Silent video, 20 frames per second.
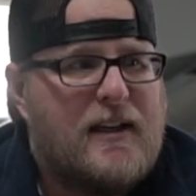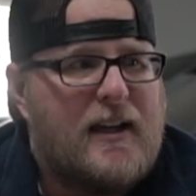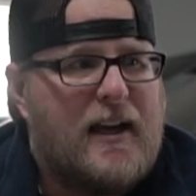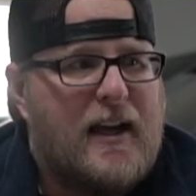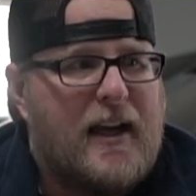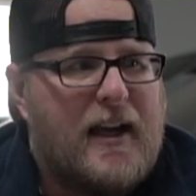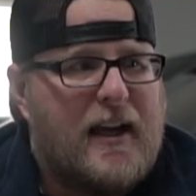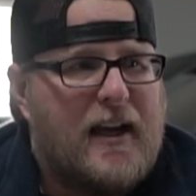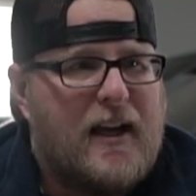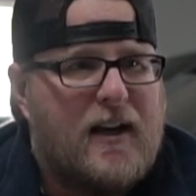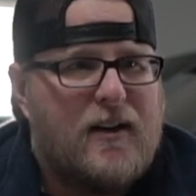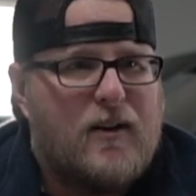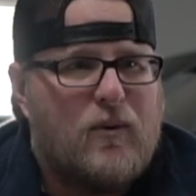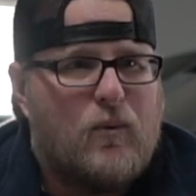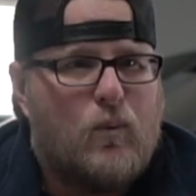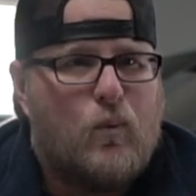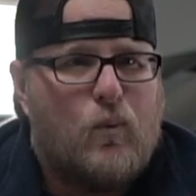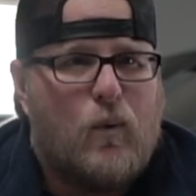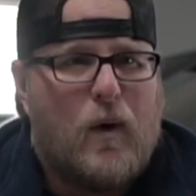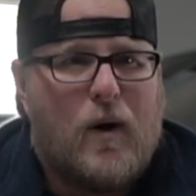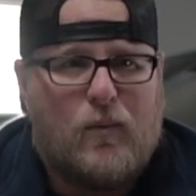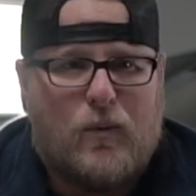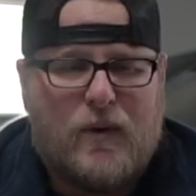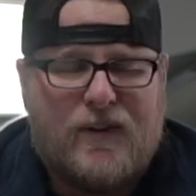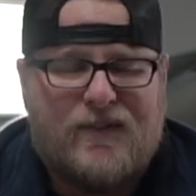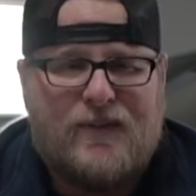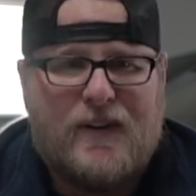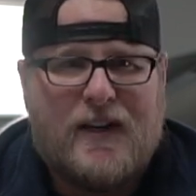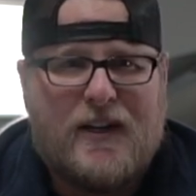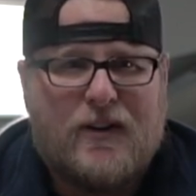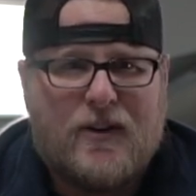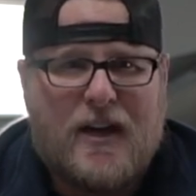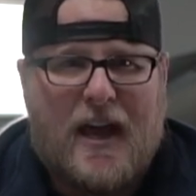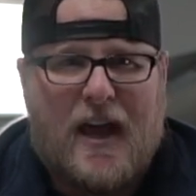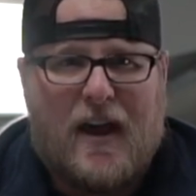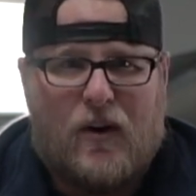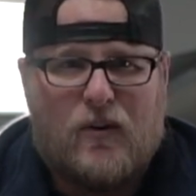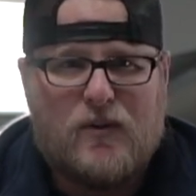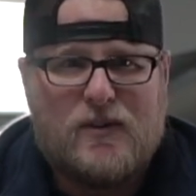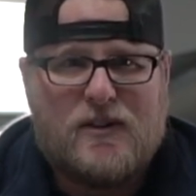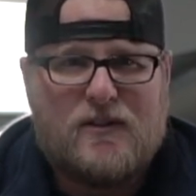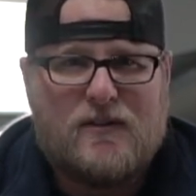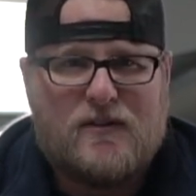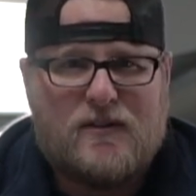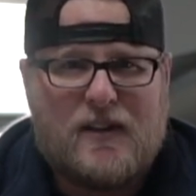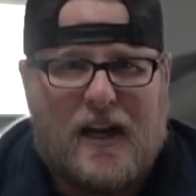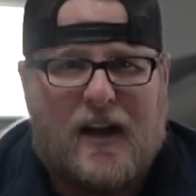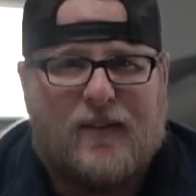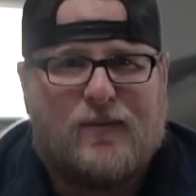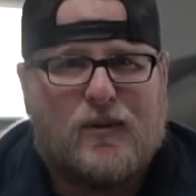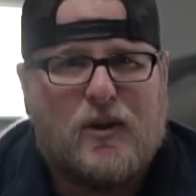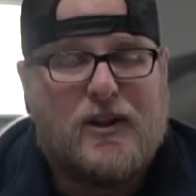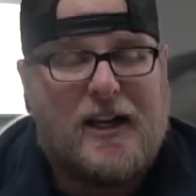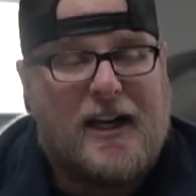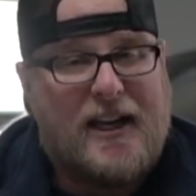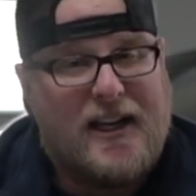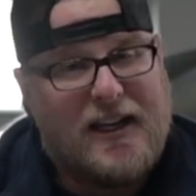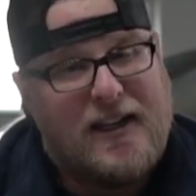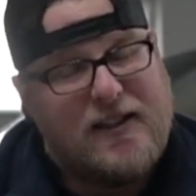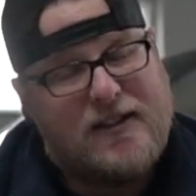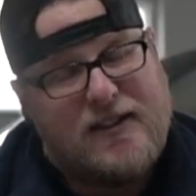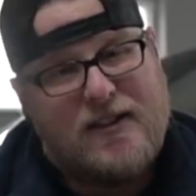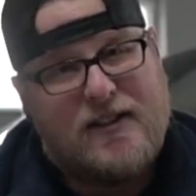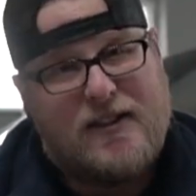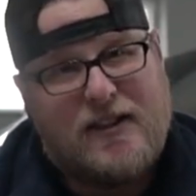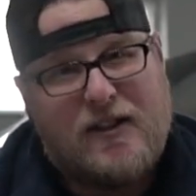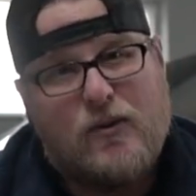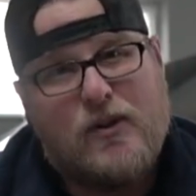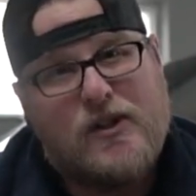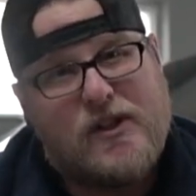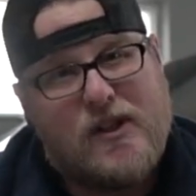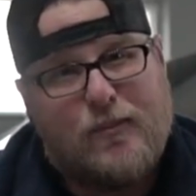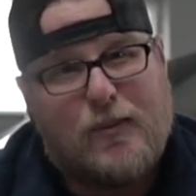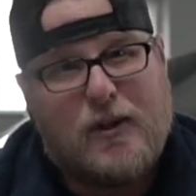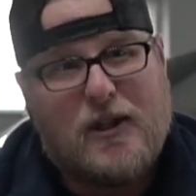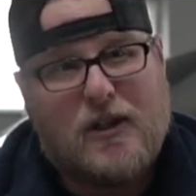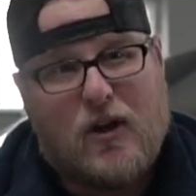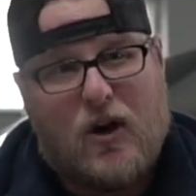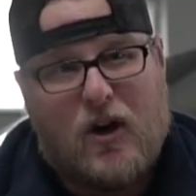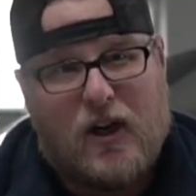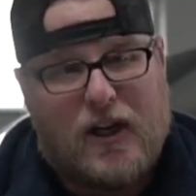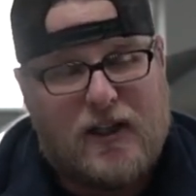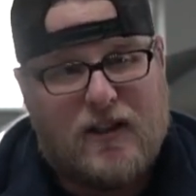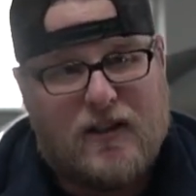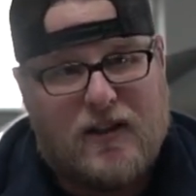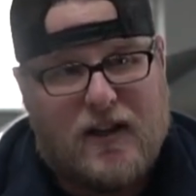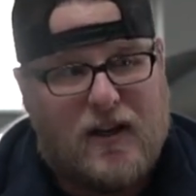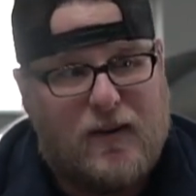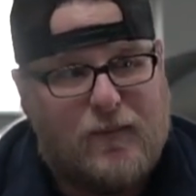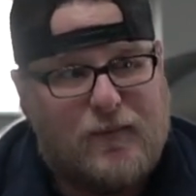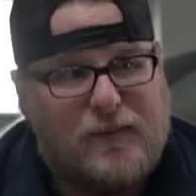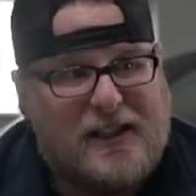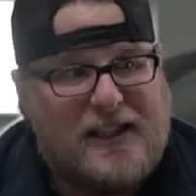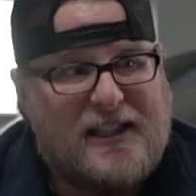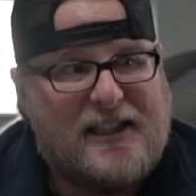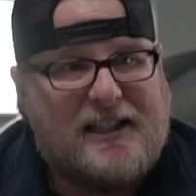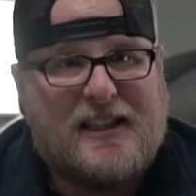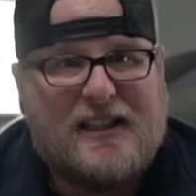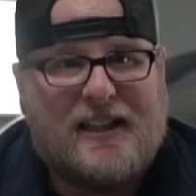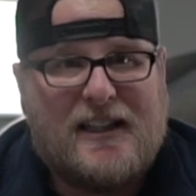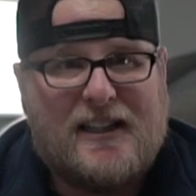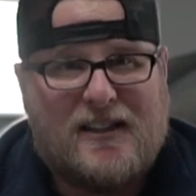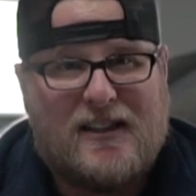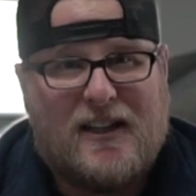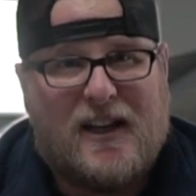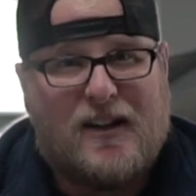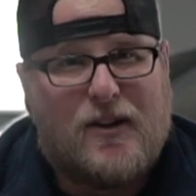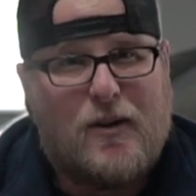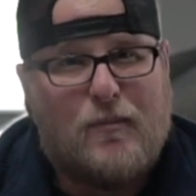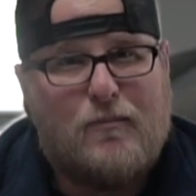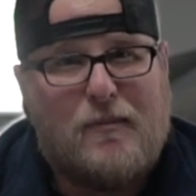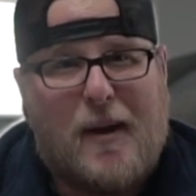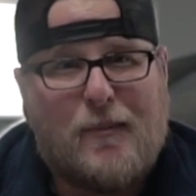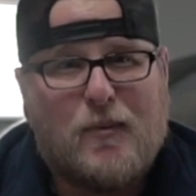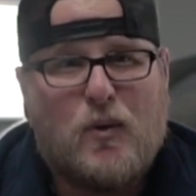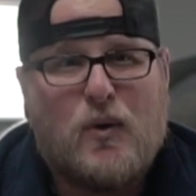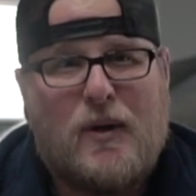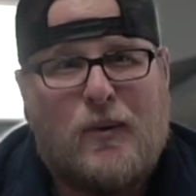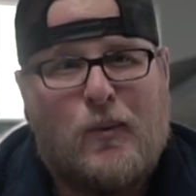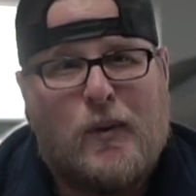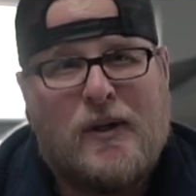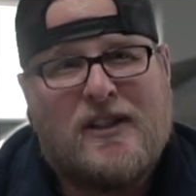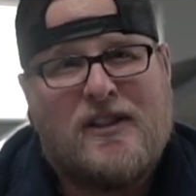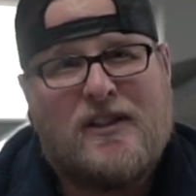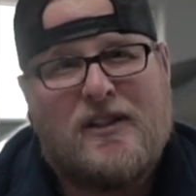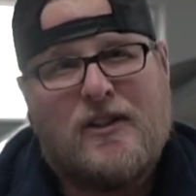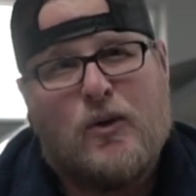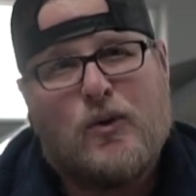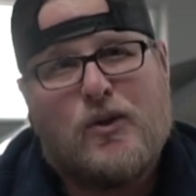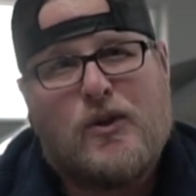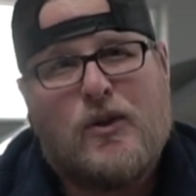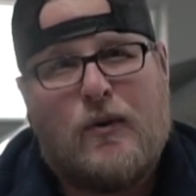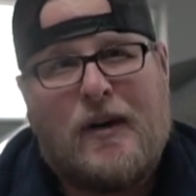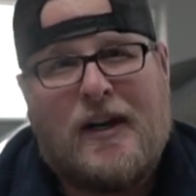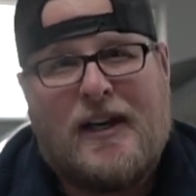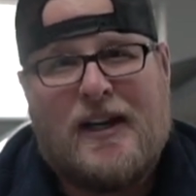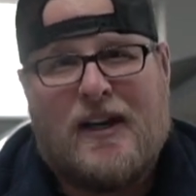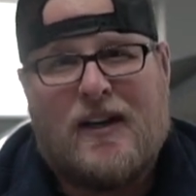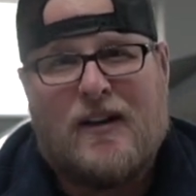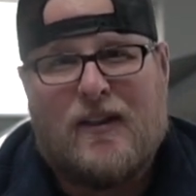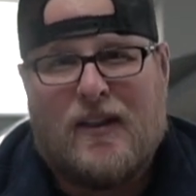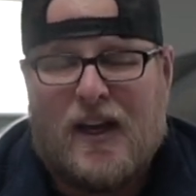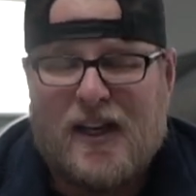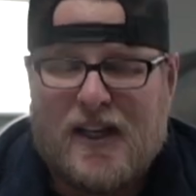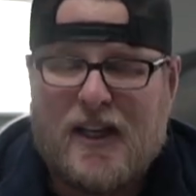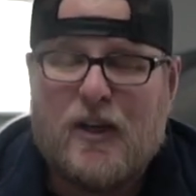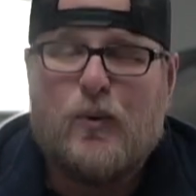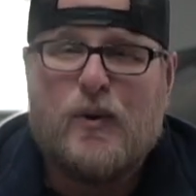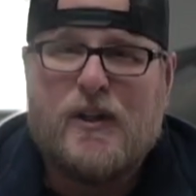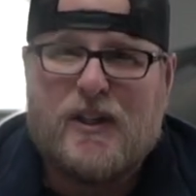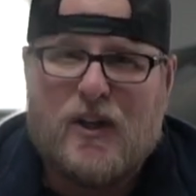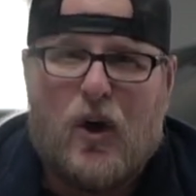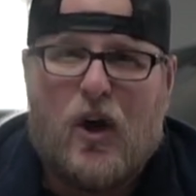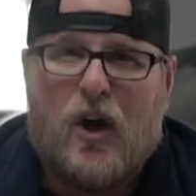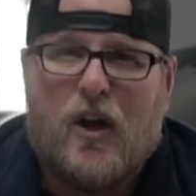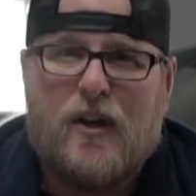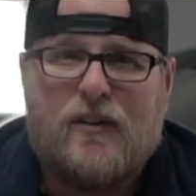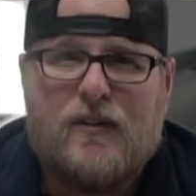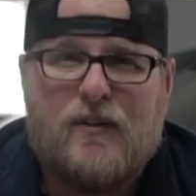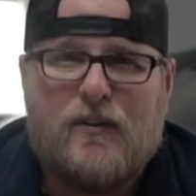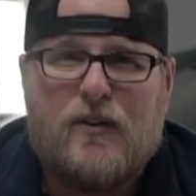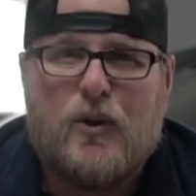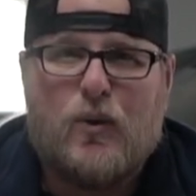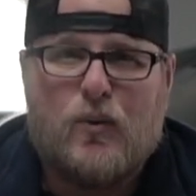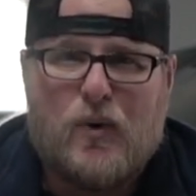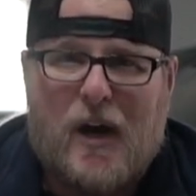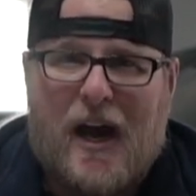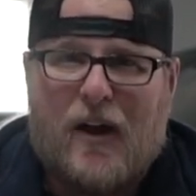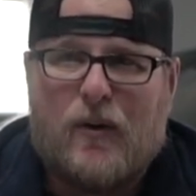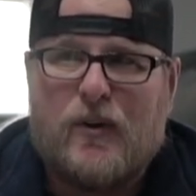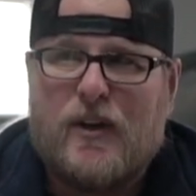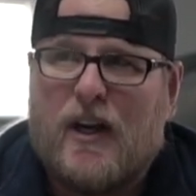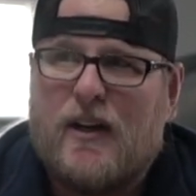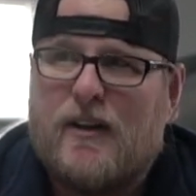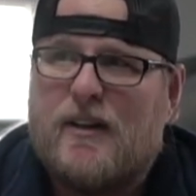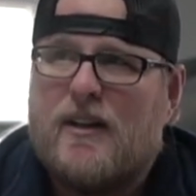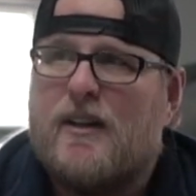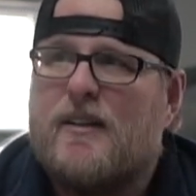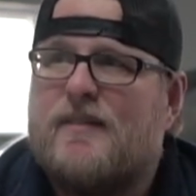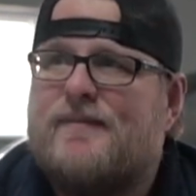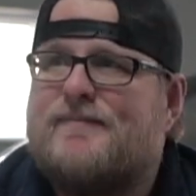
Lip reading: And what we figured out after taking it to the dealership and talking to them is that the memory was still treating it like it was on the rally I did.